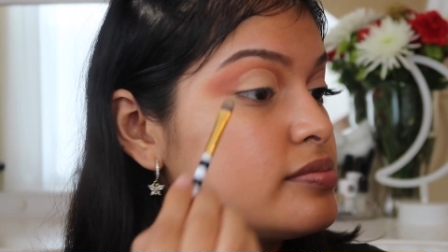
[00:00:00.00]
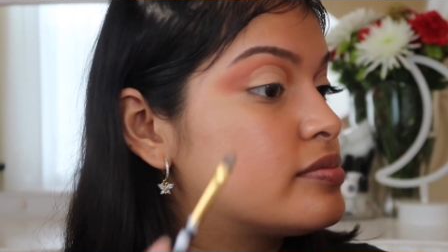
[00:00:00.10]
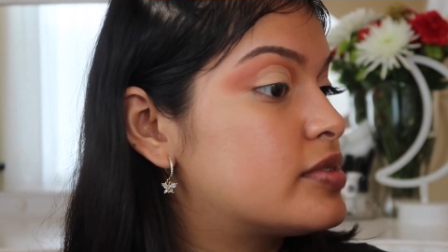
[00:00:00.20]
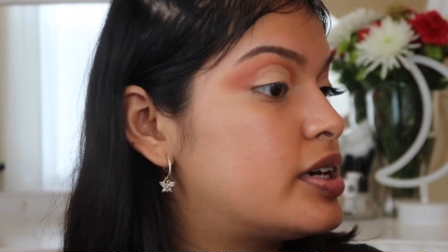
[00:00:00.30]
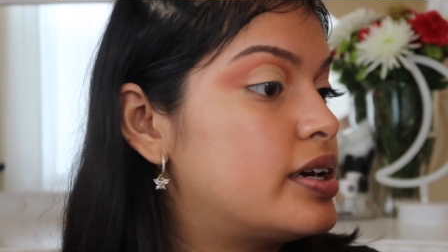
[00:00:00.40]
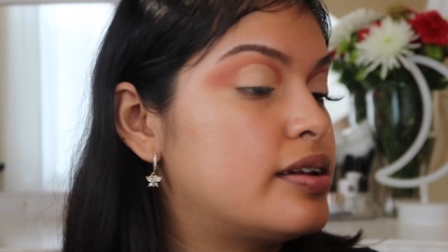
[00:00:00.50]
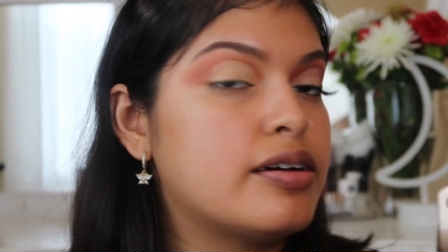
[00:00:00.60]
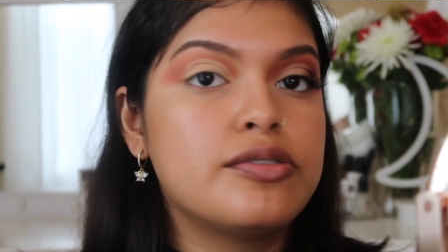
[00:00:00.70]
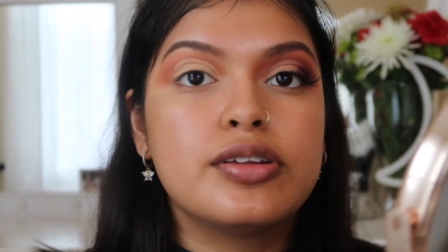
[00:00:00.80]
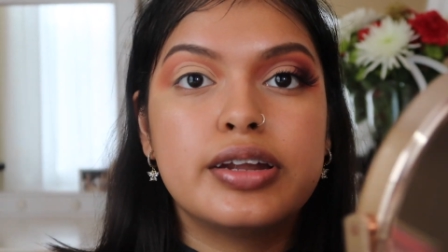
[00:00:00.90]
Okay,
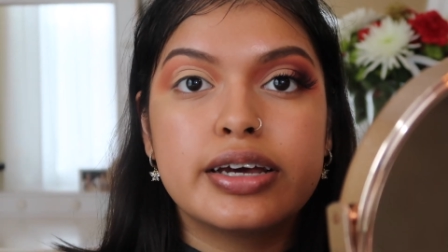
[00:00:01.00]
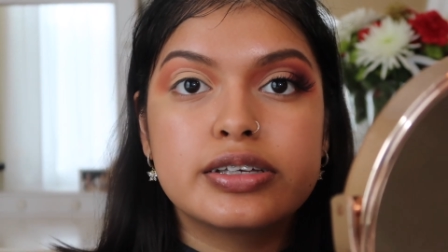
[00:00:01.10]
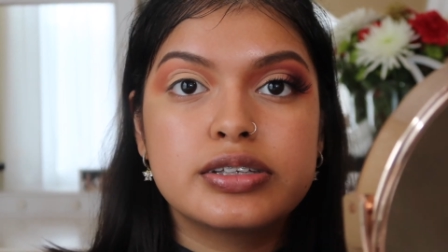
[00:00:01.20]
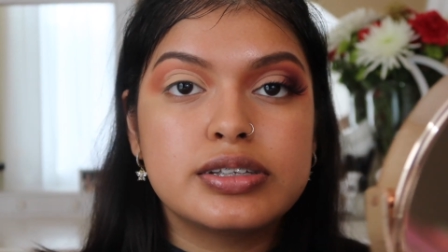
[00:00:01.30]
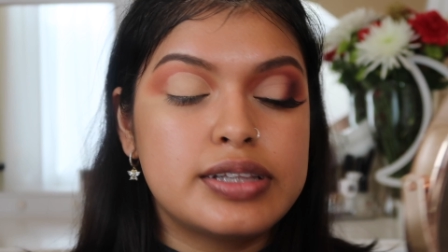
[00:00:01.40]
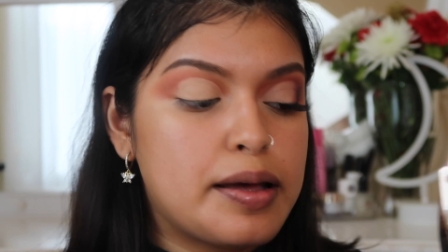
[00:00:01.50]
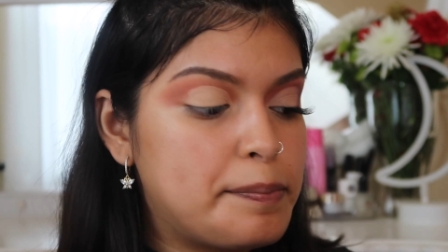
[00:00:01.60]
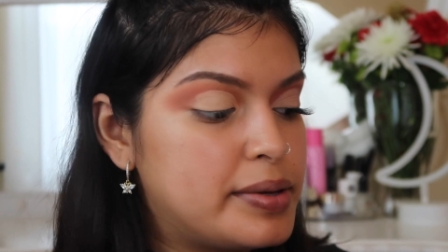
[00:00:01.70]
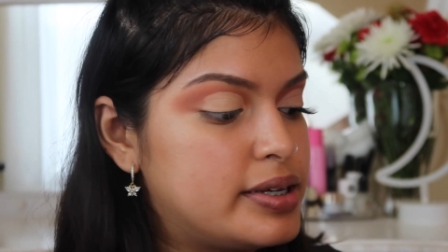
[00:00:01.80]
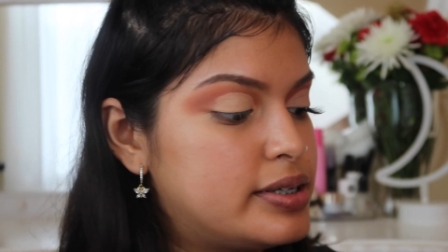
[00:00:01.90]
now the next step
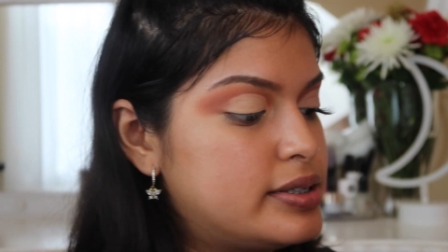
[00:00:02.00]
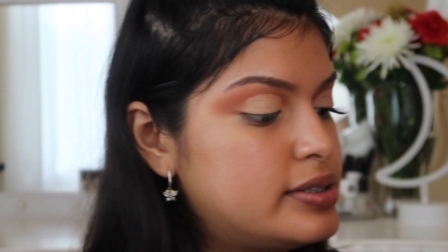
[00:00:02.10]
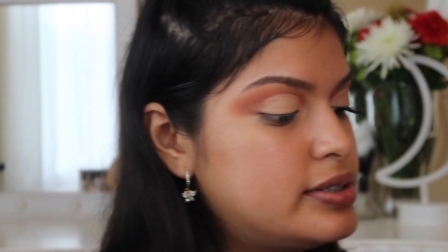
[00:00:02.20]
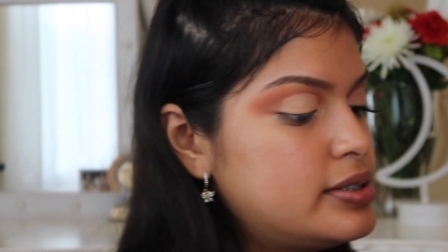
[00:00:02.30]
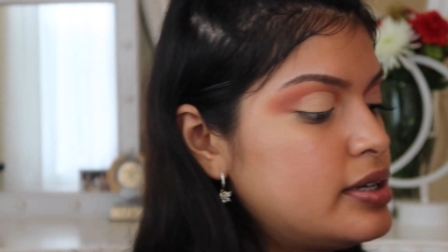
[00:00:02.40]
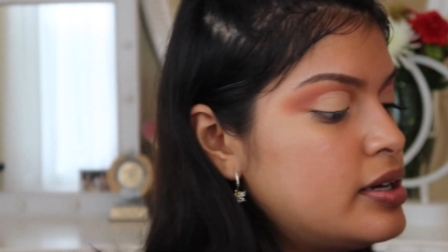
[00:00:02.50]
is